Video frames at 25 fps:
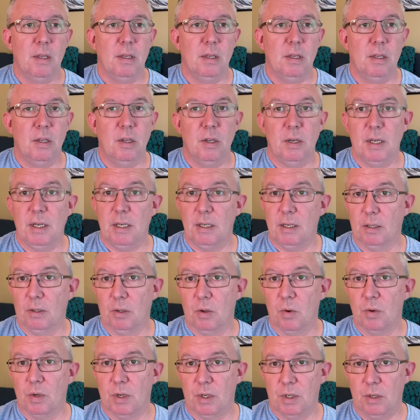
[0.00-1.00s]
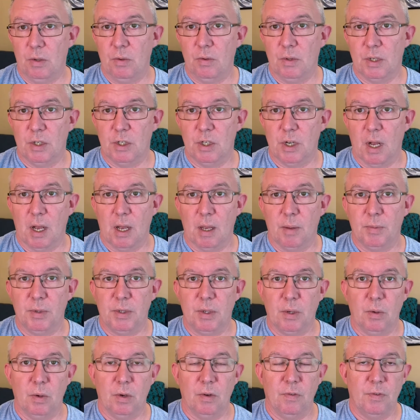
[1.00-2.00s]
you need to learn to do the job.
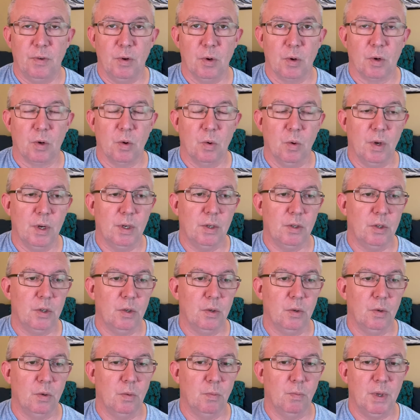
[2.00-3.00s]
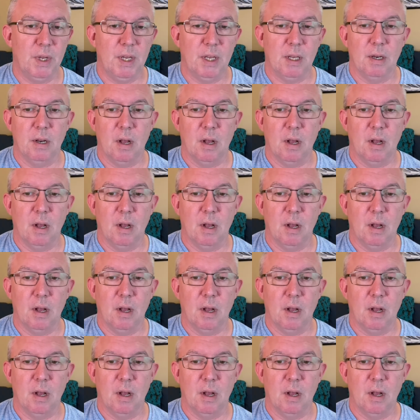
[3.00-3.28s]
So if you're going to be an